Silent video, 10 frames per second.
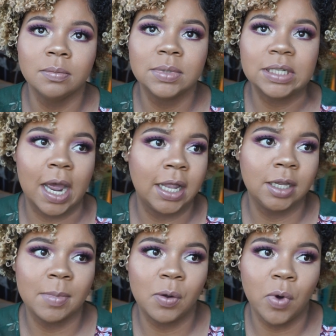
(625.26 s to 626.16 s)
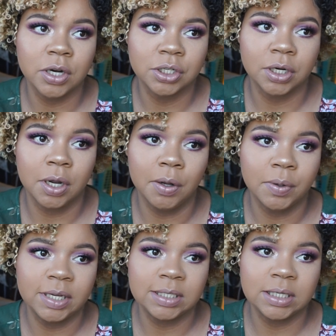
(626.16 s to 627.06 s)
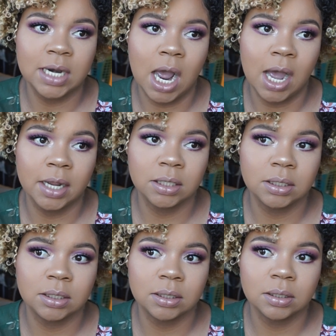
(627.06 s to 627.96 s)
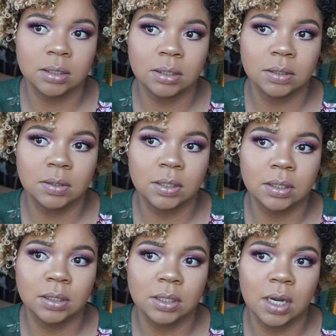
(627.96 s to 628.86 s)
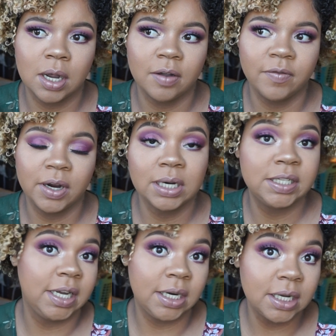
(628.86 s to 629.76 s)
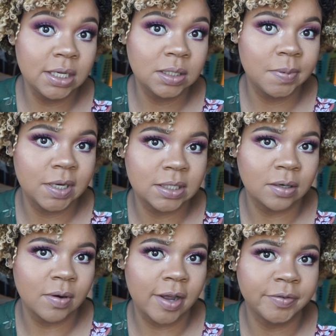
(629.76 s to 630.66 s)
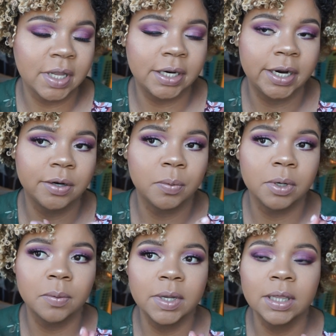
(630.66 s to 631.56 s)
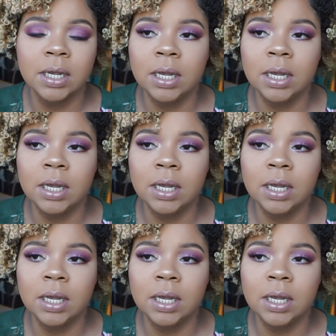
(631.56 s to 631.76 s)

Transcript: styling my wash and go is not very tedious because I don't have a lot of hair to work with.